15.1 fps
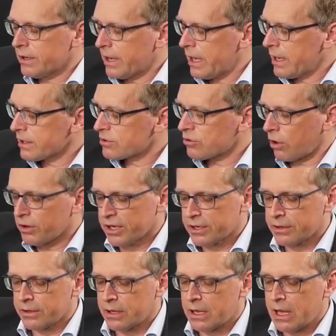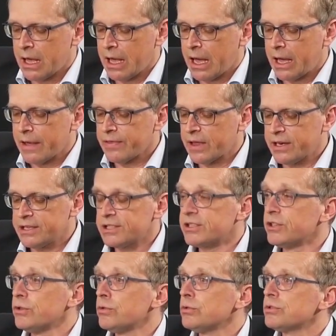an electronic, and that is
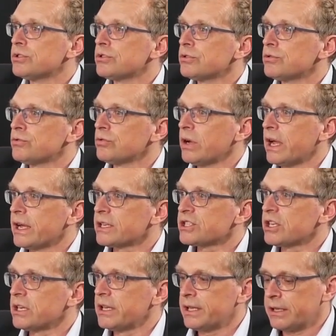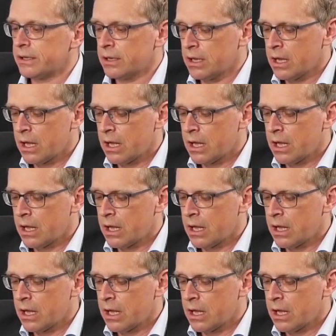used to actually